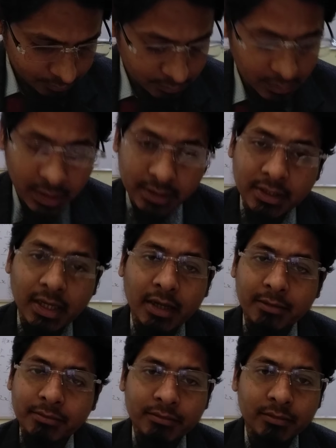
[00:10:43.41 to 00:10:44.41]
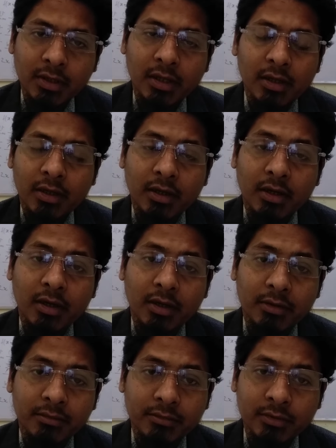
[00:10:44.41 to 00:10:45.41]
because they are
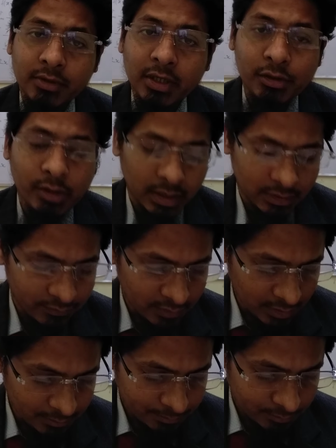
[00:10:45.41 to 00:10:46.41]
radioactive. Na?